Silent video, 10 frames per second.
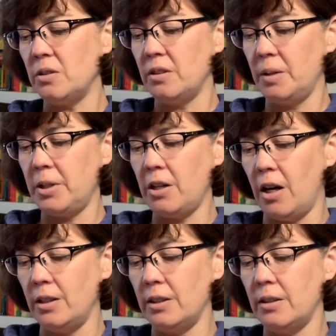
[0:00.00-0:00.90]
Libby
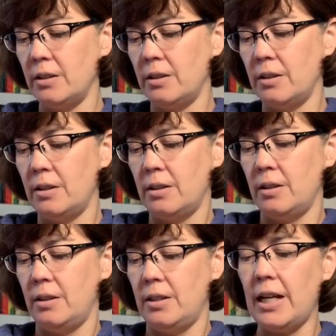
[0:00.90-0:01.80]
called.
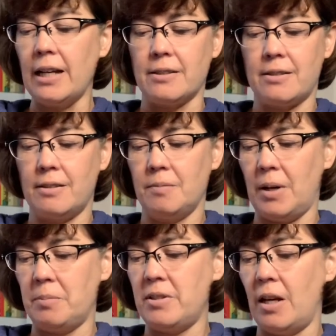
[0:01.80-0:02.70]
Yes,
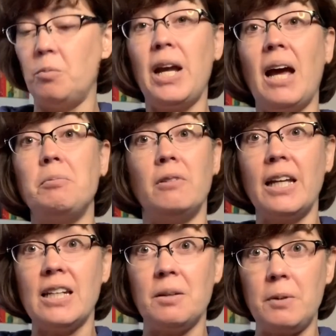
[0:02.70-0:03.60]
Mom said. We have
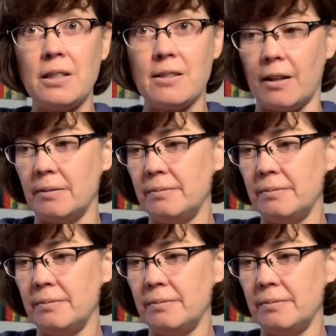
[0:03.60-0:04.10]
plenty of pizza.